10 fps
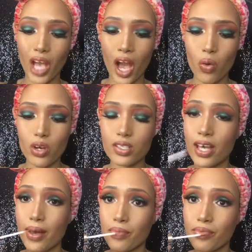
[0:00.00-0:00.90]
I will
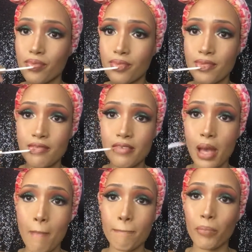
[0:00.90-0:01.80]
say
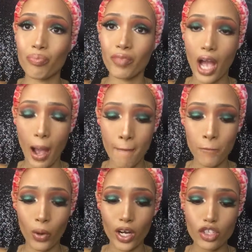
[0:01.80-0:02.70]

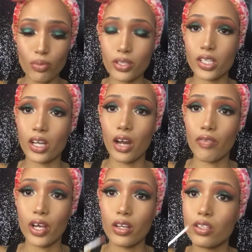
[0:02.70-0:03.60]
I'm 100% not a
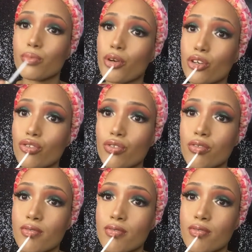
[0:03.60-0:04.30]
fan of this brush.